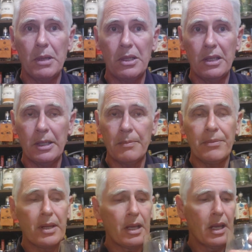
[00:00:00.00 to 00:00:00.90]
mid-year.
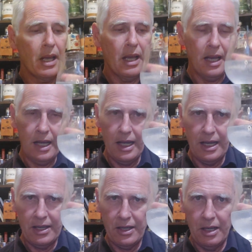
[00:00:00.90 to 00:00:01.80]

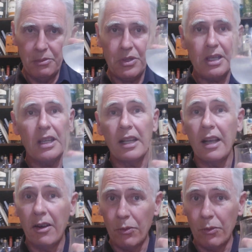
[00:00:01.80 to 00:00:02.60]
And I'm drinking